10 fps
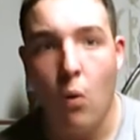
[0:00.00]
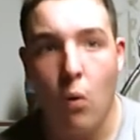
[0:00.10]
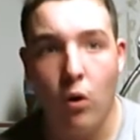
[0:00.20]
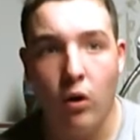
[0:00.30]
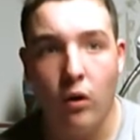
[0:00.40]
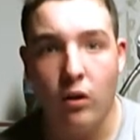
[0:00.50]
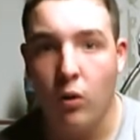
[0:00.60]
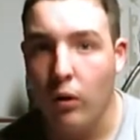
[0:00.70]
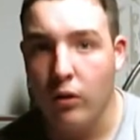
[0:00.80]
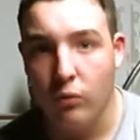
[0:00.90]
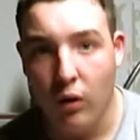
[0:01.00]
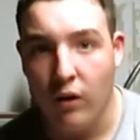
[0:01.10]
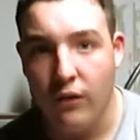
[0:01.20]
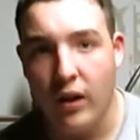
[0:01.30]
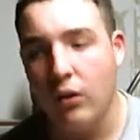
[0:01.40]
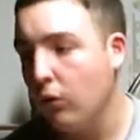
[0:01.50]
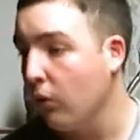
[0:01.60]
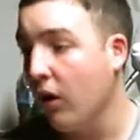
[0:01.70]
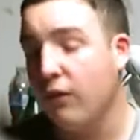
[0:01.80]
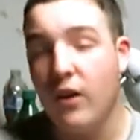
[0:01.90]
or going to
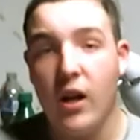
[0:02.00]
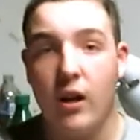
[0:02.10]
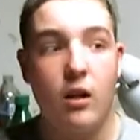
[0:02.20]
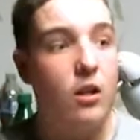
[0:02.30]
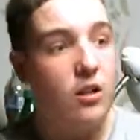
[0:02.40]
Railfanning.